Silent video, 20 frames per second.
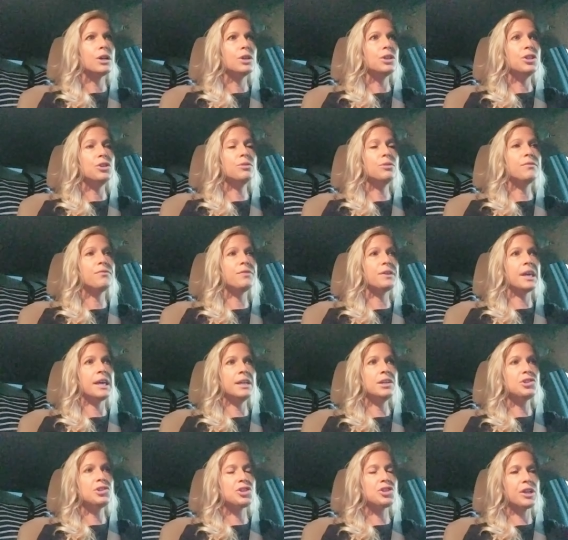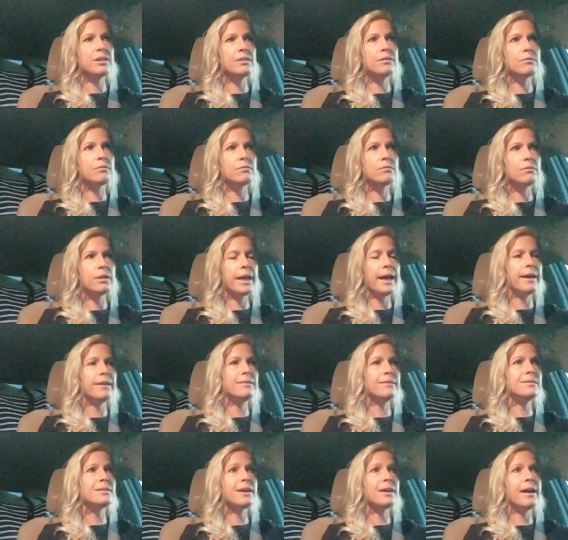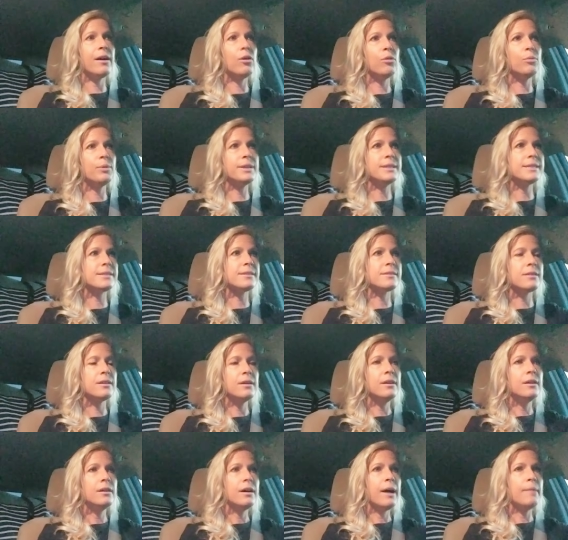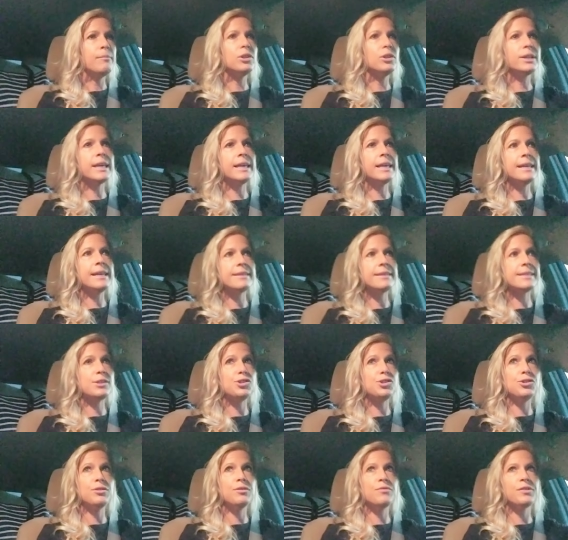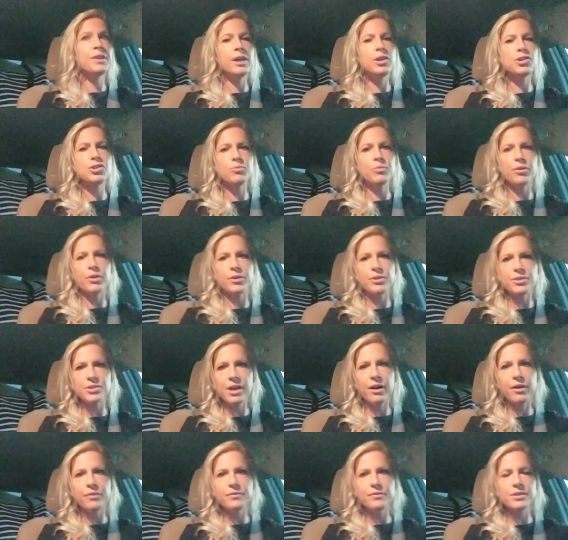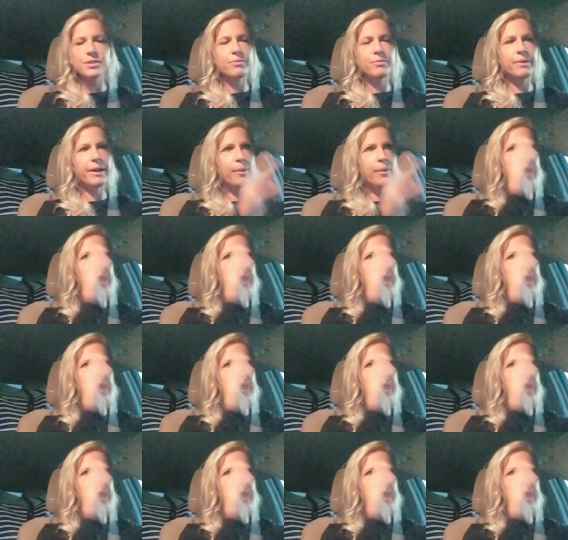unification and I always am looking at this as unification with ourselves, right?